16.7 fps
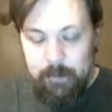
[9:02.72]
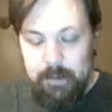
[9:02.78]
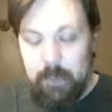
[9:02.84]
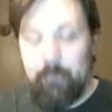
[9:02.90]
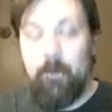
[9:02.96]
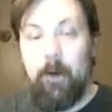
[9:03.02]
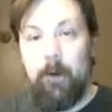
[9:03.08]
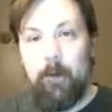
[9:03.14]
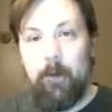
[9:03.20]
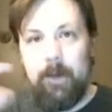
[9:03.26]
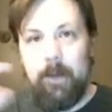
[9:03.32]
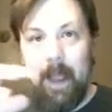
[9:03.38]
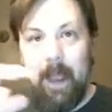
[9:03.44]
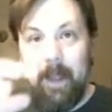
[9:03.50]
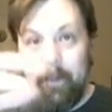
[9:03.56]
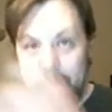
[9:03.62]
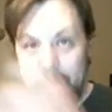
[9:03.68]
cell phone
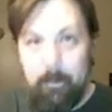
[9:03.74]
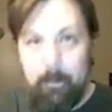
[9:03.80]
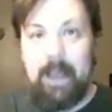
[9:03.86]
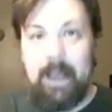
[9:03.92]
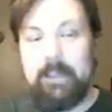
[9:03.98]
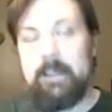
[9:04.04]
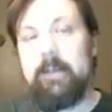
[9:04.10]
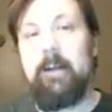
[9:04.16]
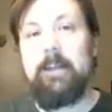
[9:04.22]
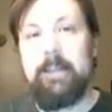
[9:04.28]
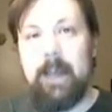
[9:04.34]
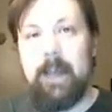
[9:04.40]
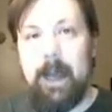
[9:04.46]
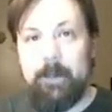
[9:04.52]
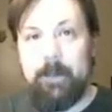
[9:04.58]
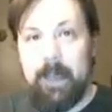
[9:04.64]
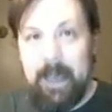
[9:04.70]
and then the basket on
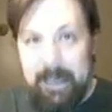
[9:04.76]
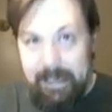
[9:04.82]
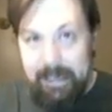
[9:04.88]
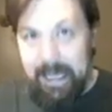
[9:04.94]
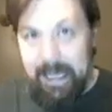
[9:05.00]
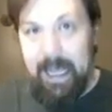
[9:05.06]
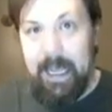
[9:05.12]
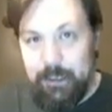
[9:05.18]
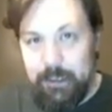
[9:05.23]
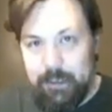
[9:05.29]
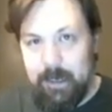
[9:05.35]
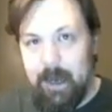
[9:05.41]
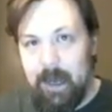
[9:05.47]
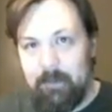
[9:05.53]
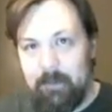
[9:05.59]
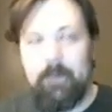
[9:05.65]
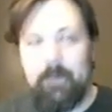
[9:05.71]
top to kind of cage it
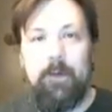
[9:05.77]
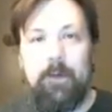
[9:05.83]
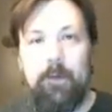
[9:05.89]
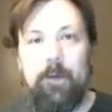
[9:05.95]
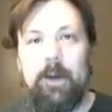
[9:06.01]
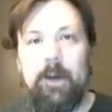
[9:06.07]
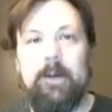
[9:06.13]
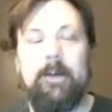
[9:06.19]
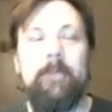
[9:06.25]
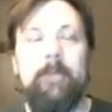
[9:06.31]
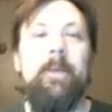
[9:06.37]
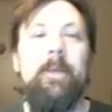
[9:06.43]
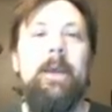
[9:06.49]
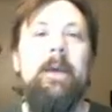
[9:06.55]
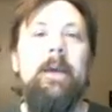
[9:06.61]
off, if you will.